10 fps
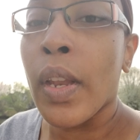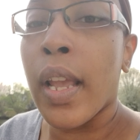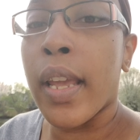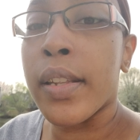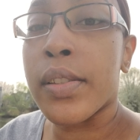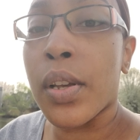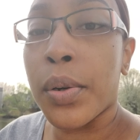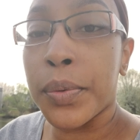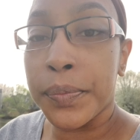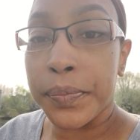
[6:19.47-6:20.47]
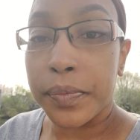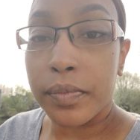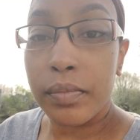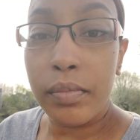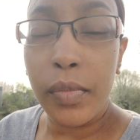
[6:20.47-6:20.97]
And so
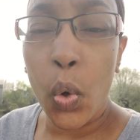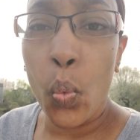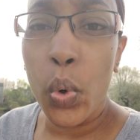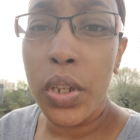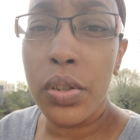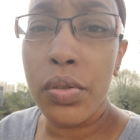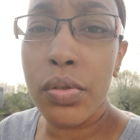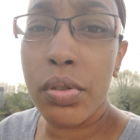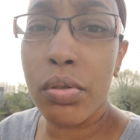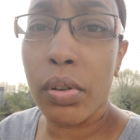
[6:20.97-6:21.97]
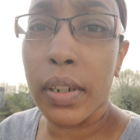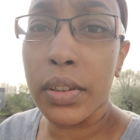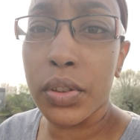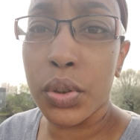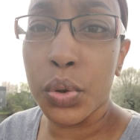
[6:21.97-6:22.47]
when you start
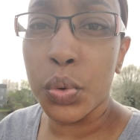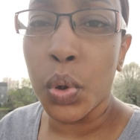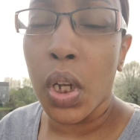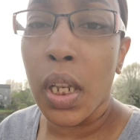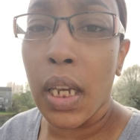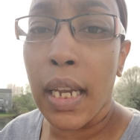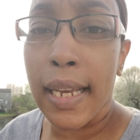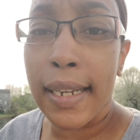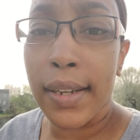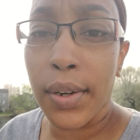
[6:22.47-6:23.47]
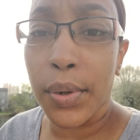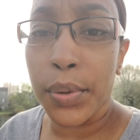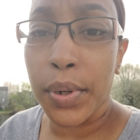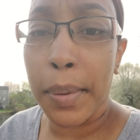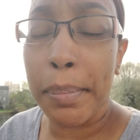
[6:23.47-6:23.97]
to let
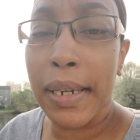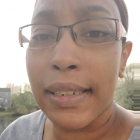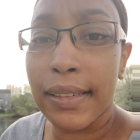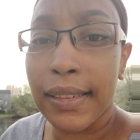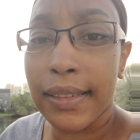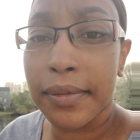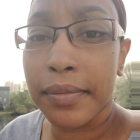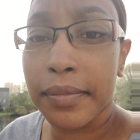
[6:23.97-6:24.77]
go completely,